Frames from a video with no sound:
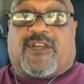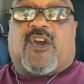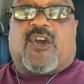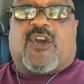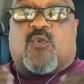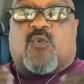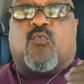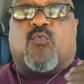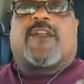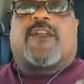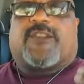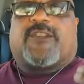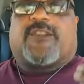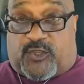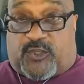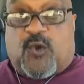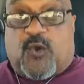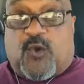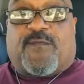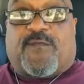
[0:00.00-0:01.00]
What do
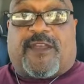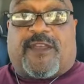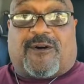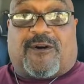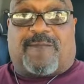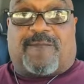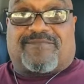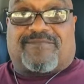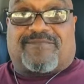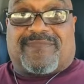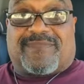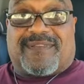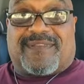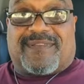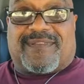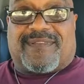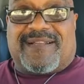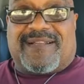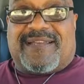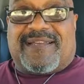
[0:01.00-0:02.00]
you feel
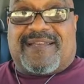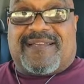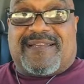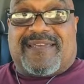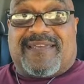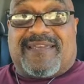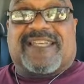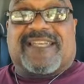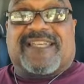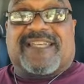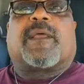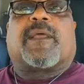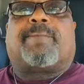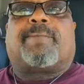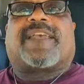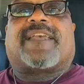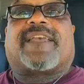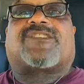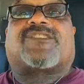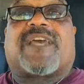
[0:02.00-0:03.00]
is some of the
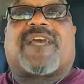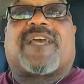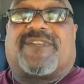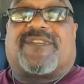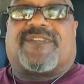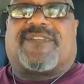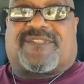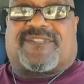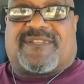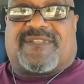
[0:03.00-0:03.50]
biggest challenges